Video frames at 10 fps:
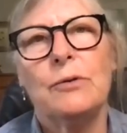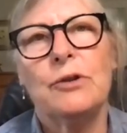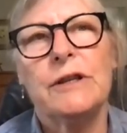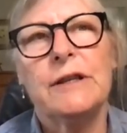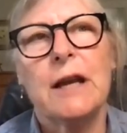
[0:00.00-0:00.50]

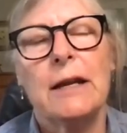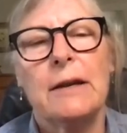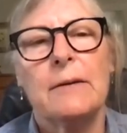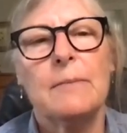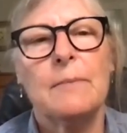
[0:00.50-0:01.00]
just kind
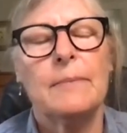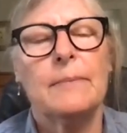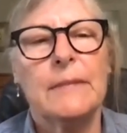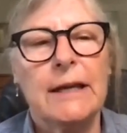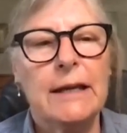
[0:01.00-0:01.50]
of
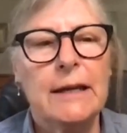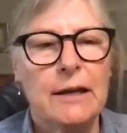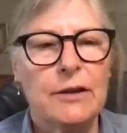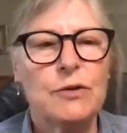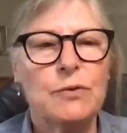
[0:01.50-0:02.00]
getting
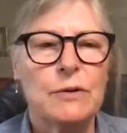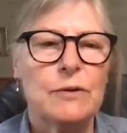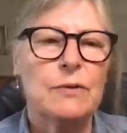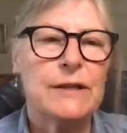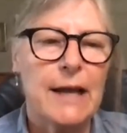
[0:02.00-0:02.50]
us
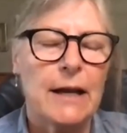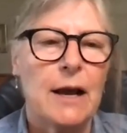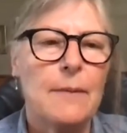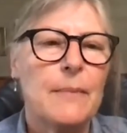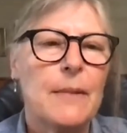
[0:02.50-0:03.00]
set
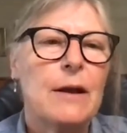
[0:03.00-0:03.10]
up,